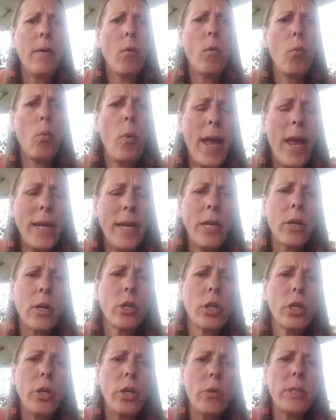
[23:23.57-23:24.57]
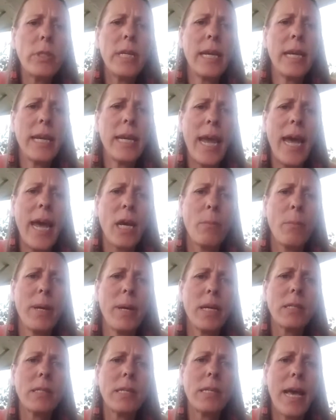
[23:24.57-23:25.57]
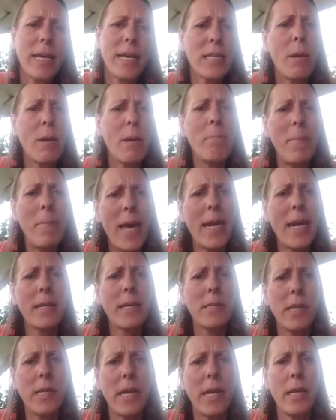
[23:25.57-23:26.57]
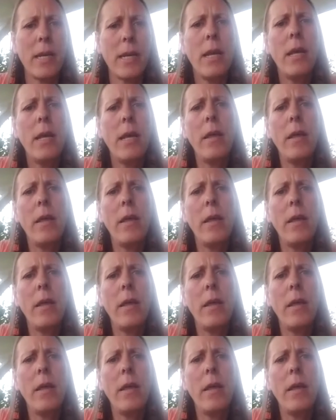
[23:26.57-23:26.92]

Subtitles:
when you're using cannabis as a medicine,